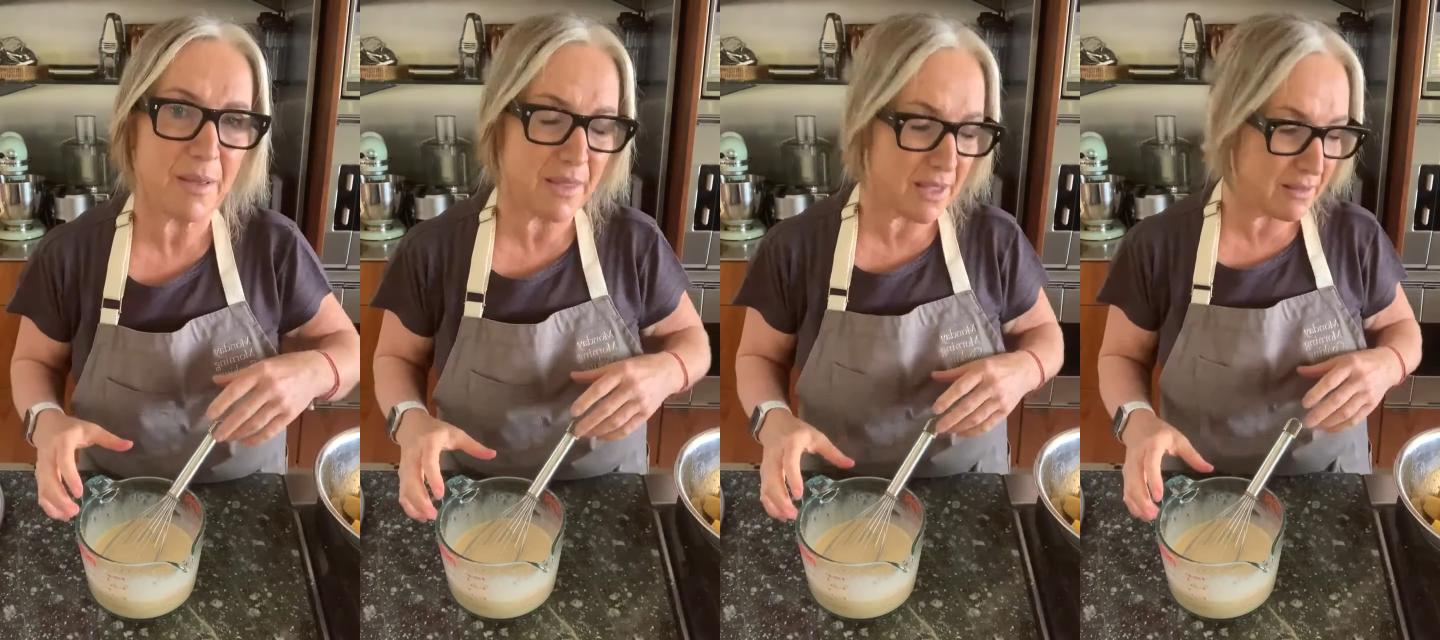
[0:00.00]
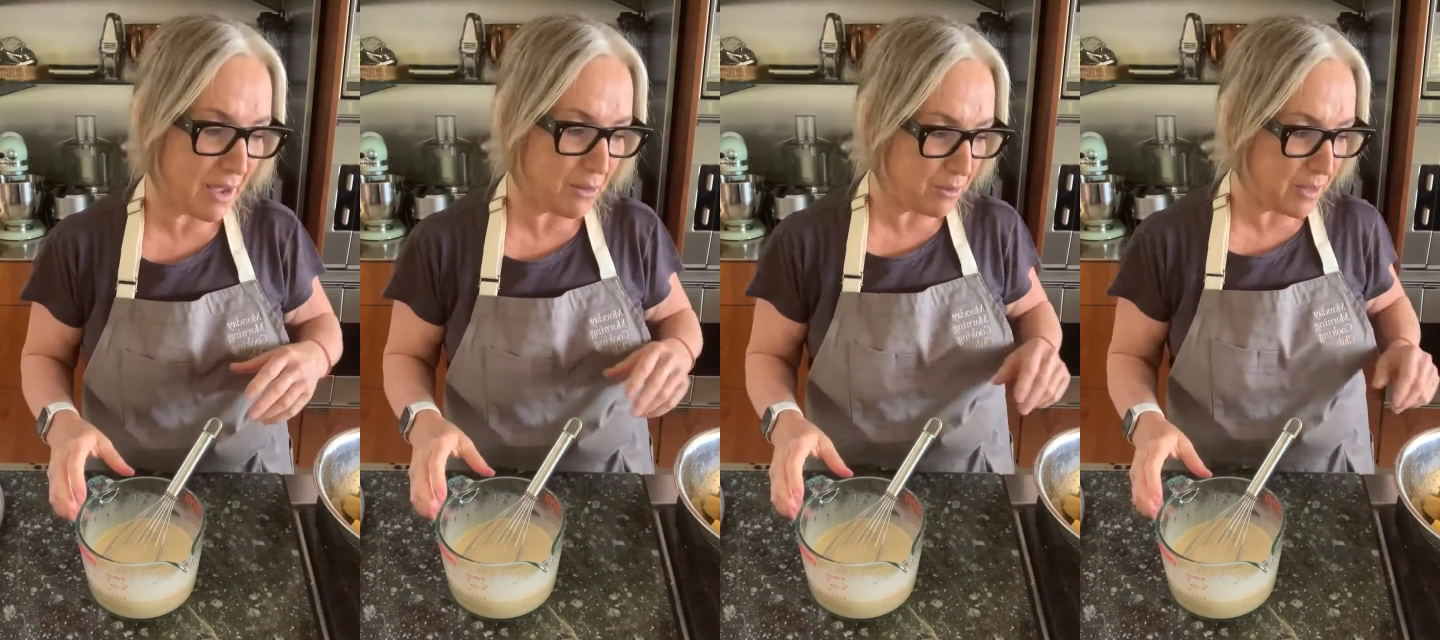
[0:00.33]
I think
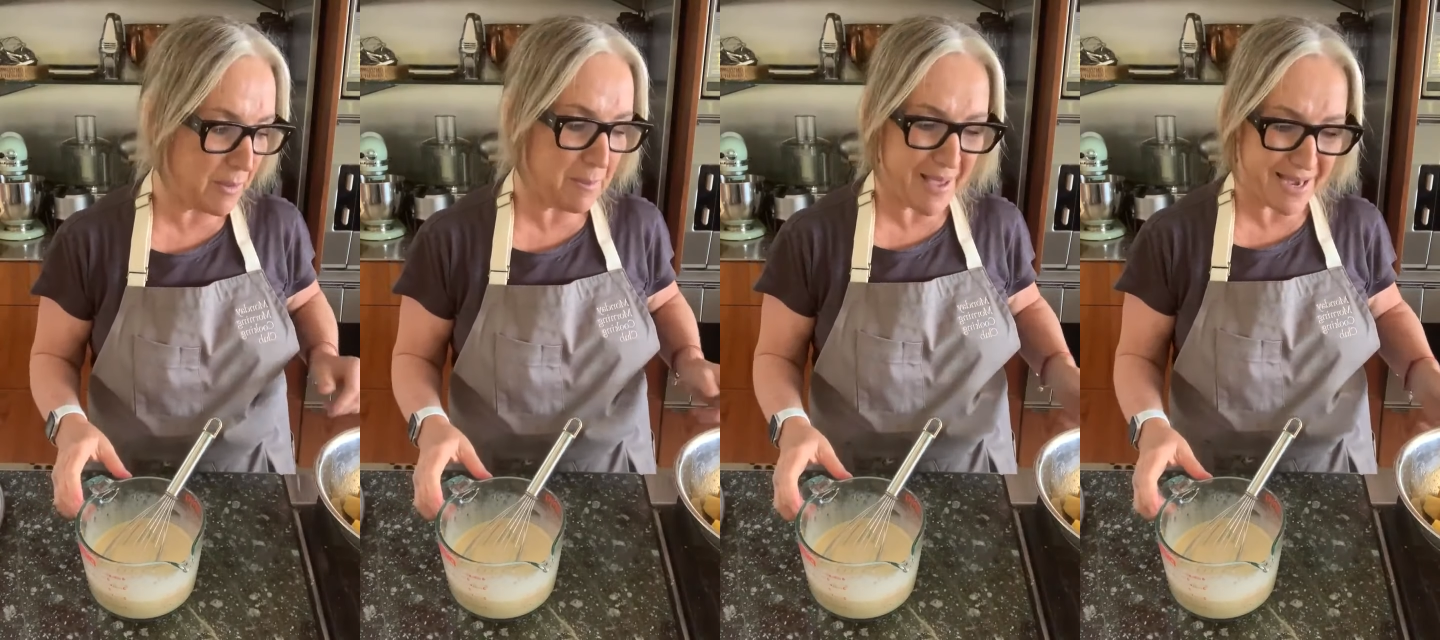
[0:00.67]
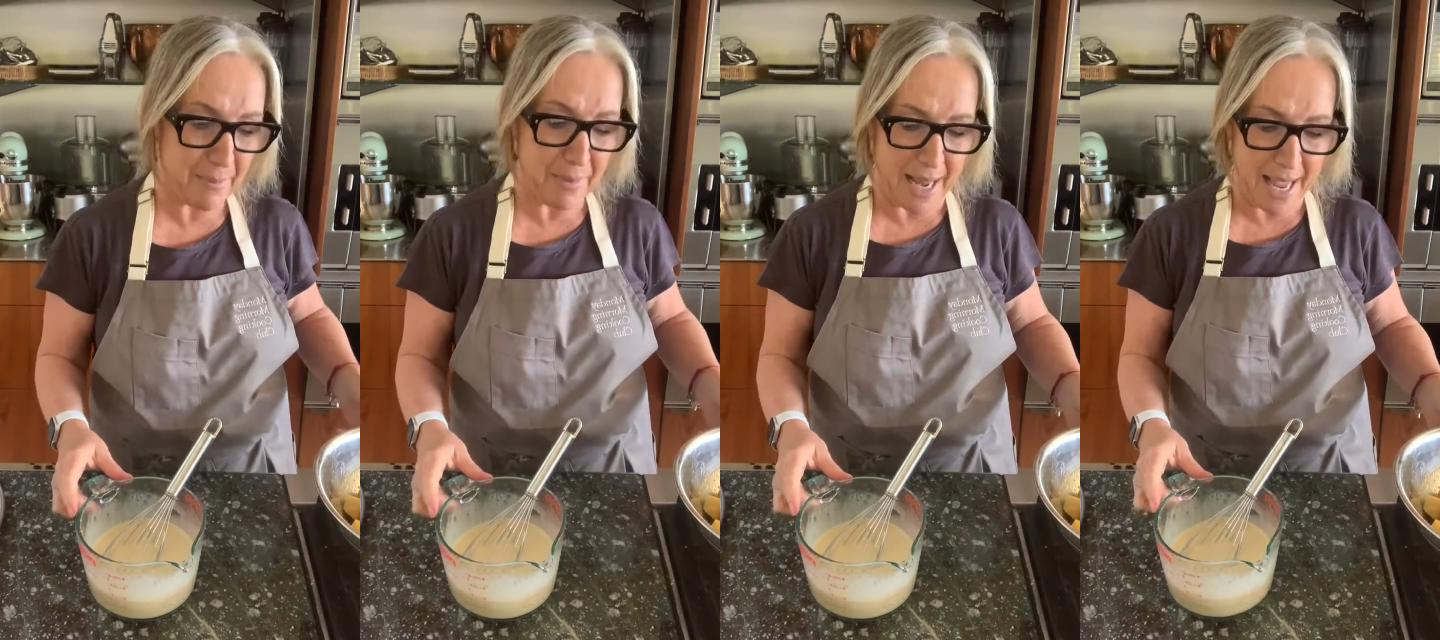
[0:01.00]
that would be a
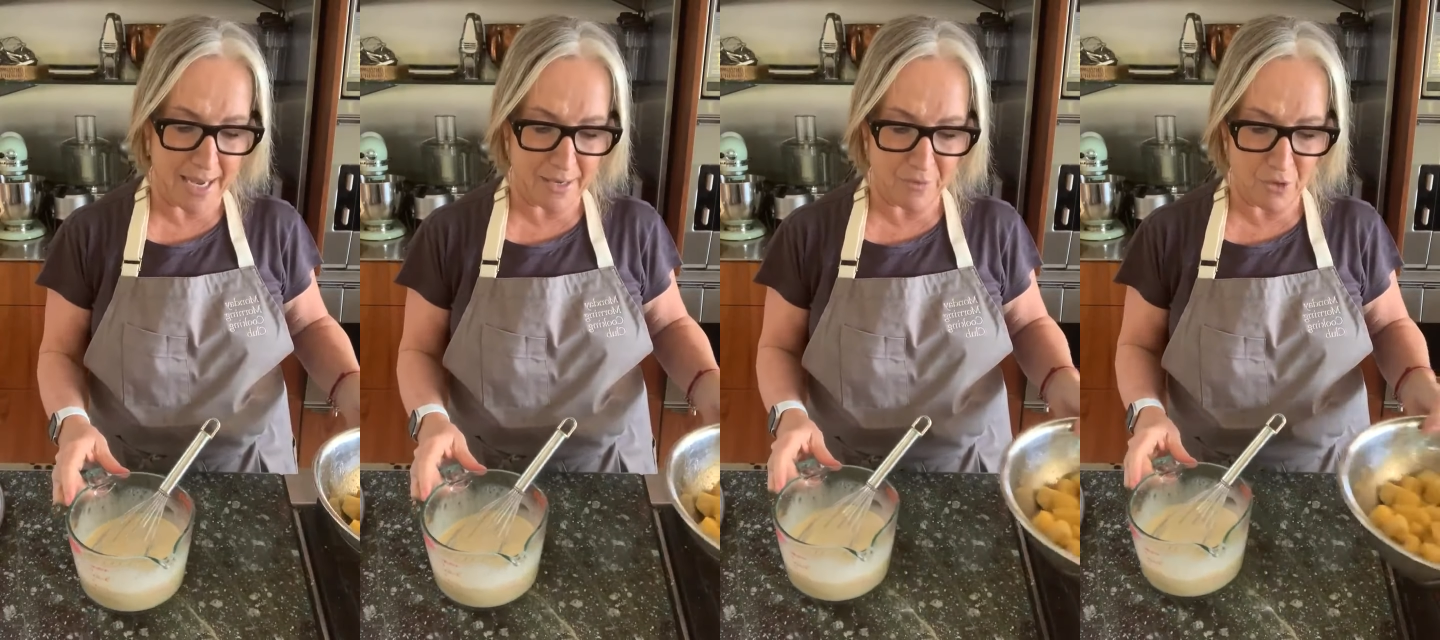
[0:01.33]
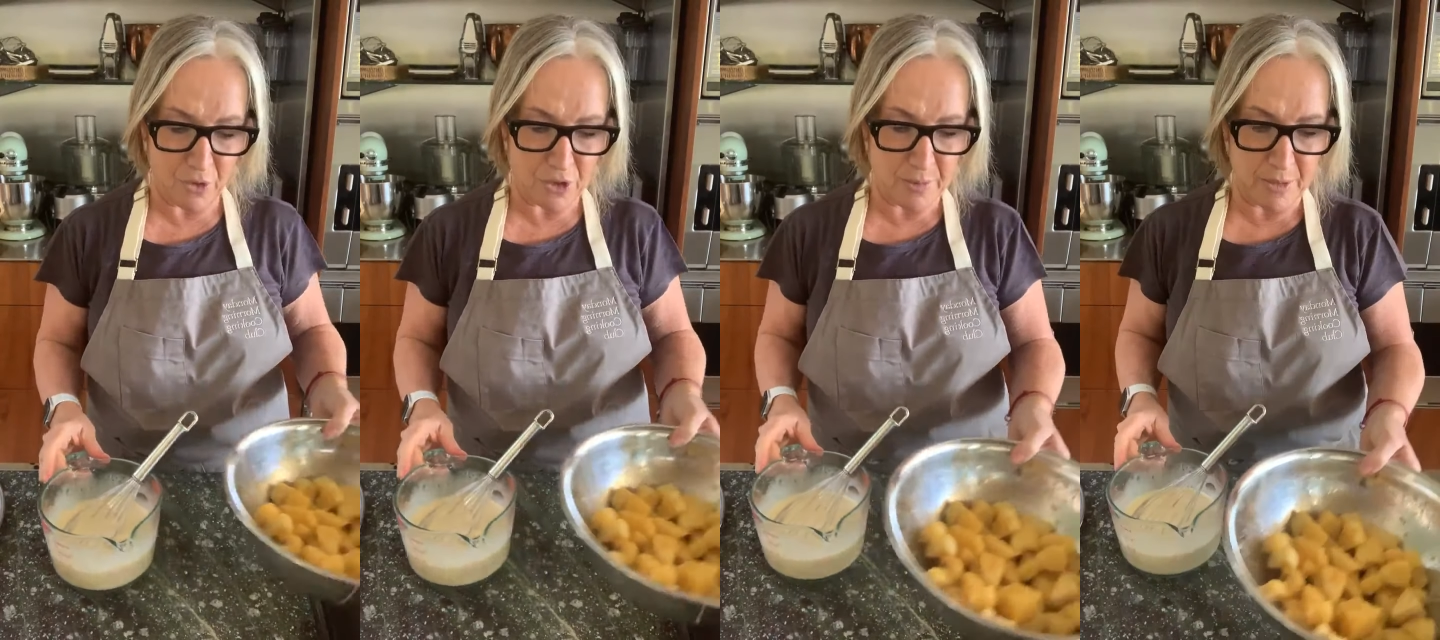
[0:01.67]
better plan if
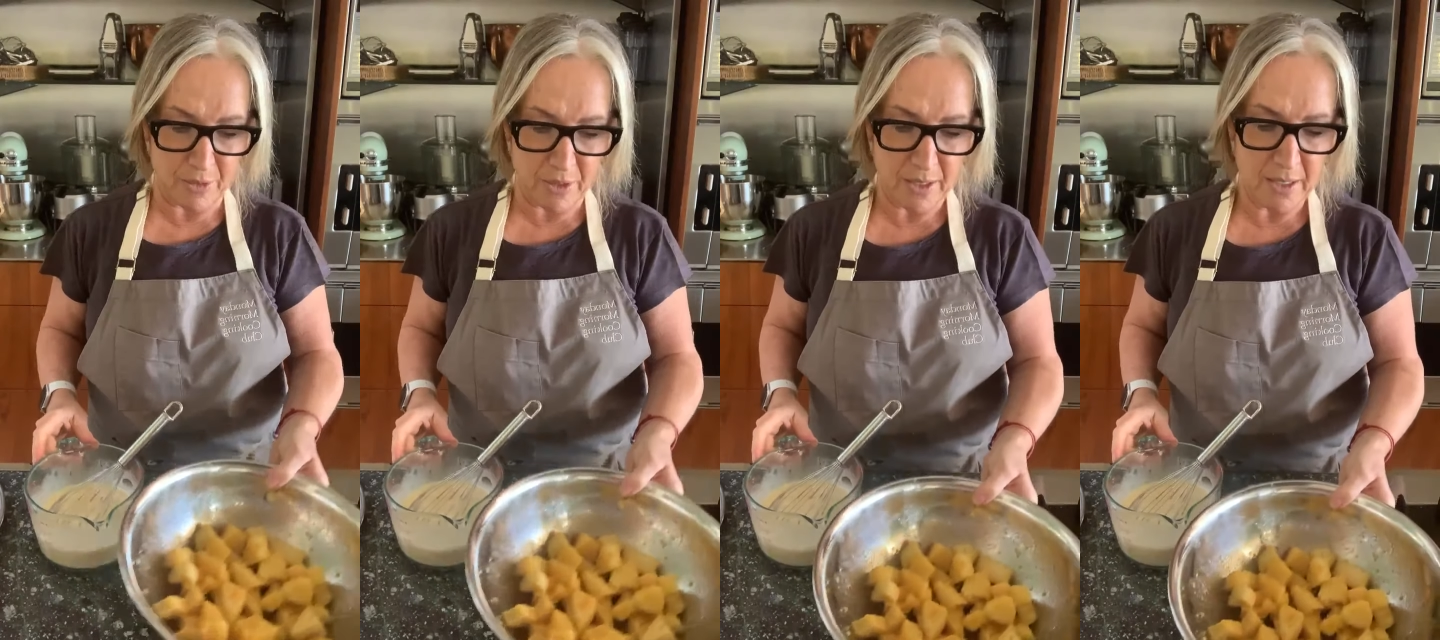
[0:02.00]
you use milk.